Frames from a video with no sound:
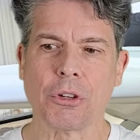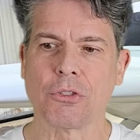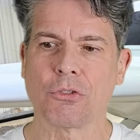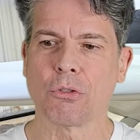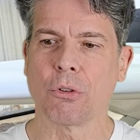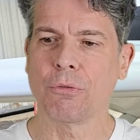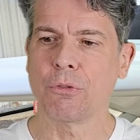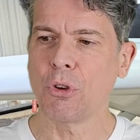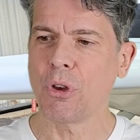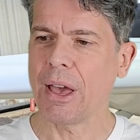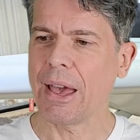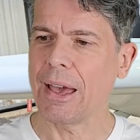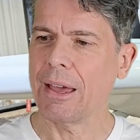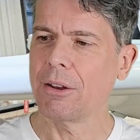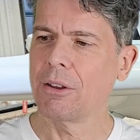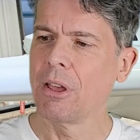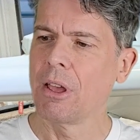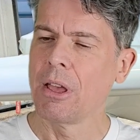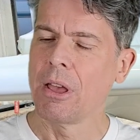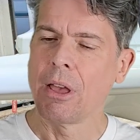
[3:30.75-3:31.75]
So if you
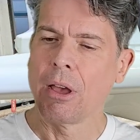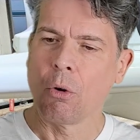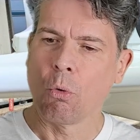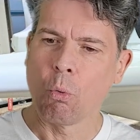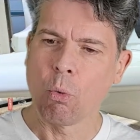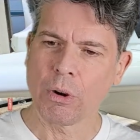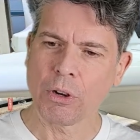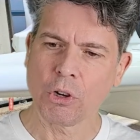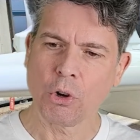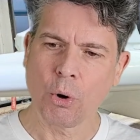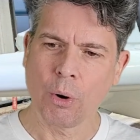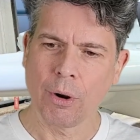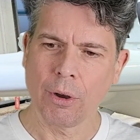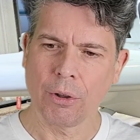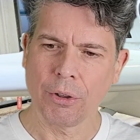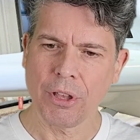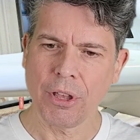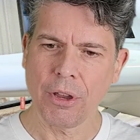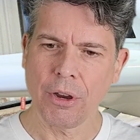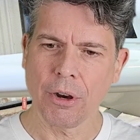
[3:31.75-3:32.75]
had one coil
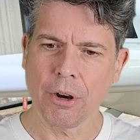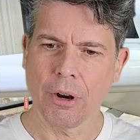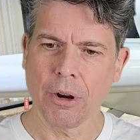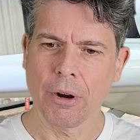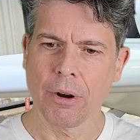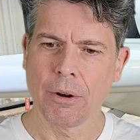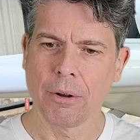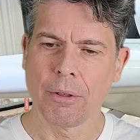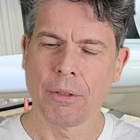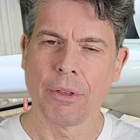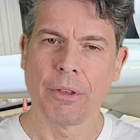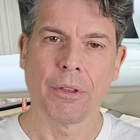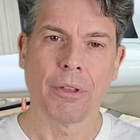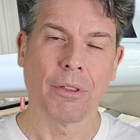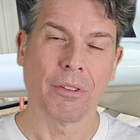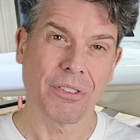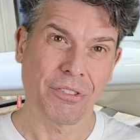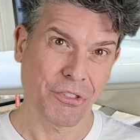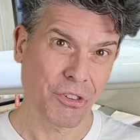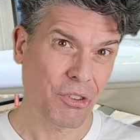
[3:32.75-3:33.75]
here,
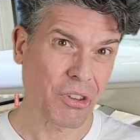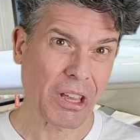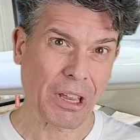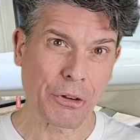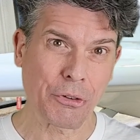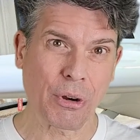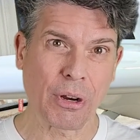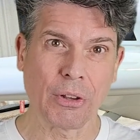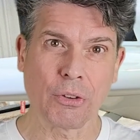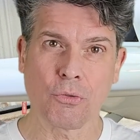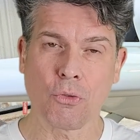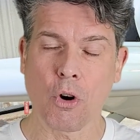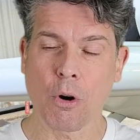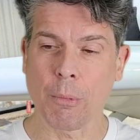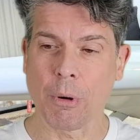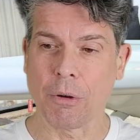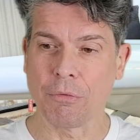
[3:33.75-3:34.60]
it's just like a transformer.